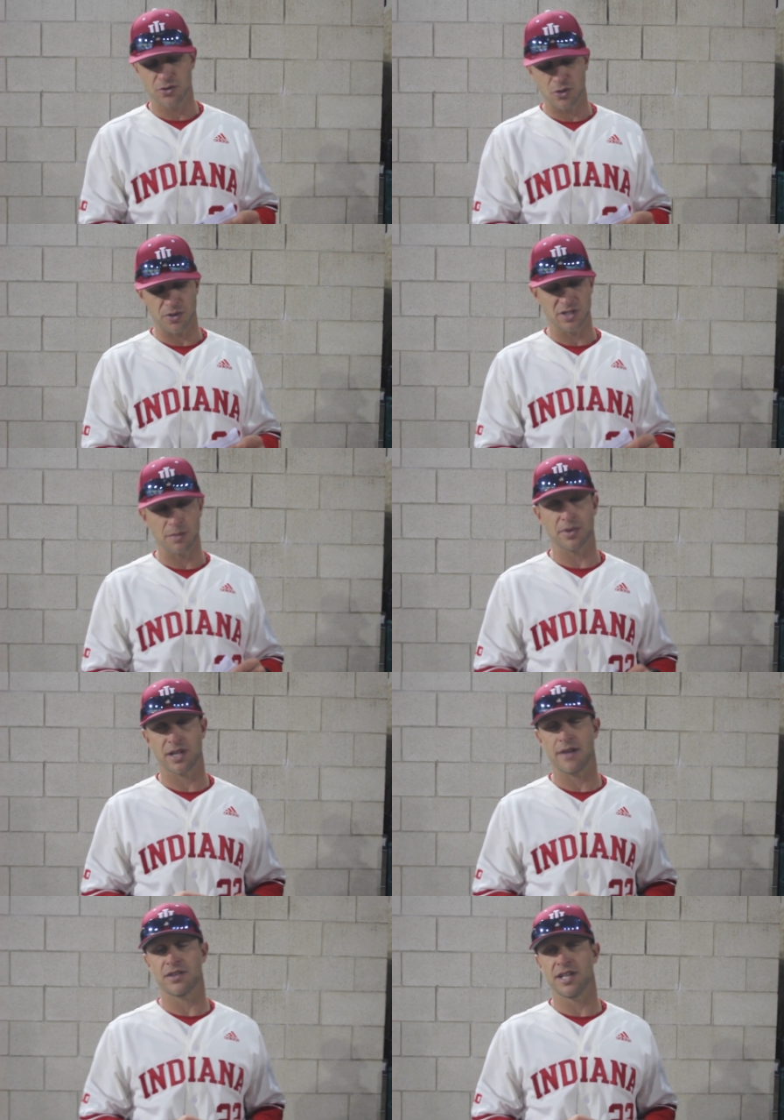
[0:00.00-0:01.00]
2-2. You
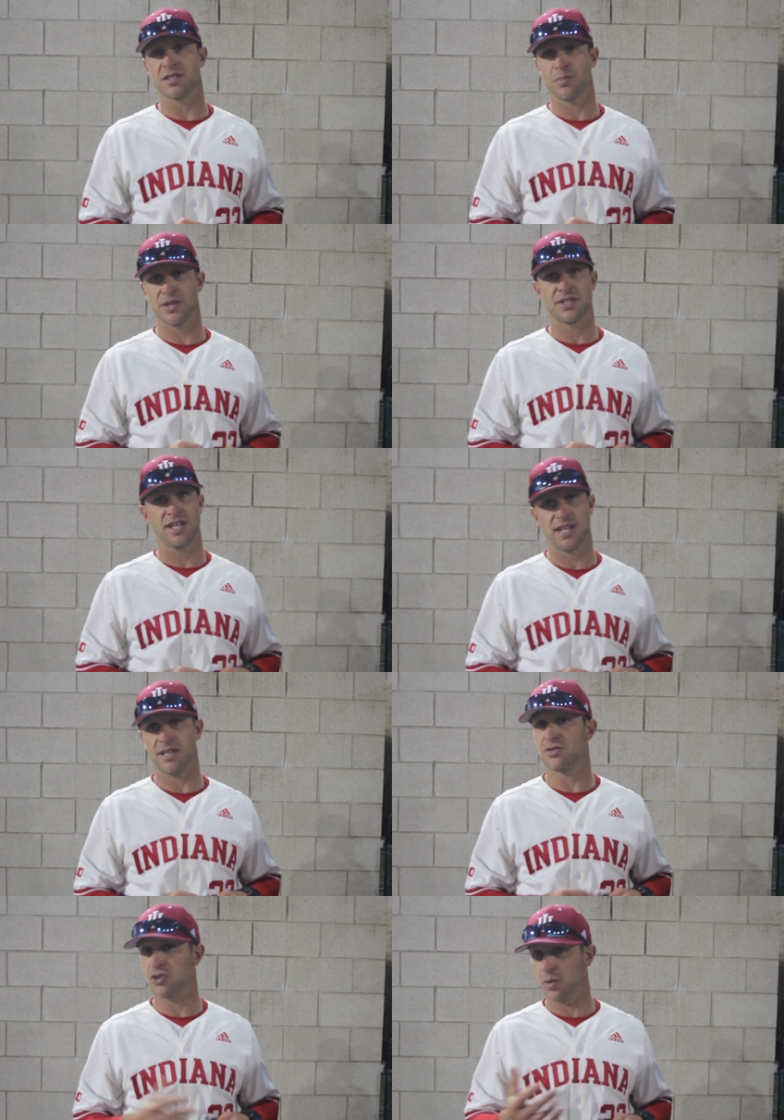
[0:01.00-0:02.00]
typically have a decent pitch to
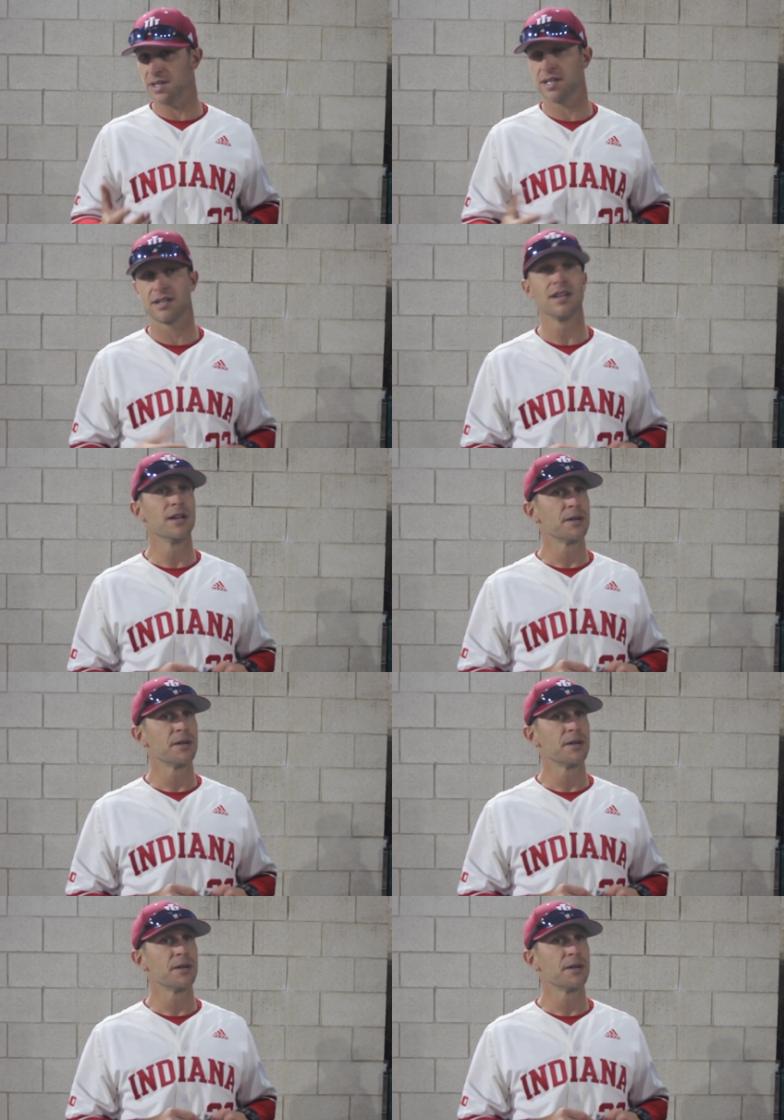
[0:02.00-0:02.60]
hit, and Joey did.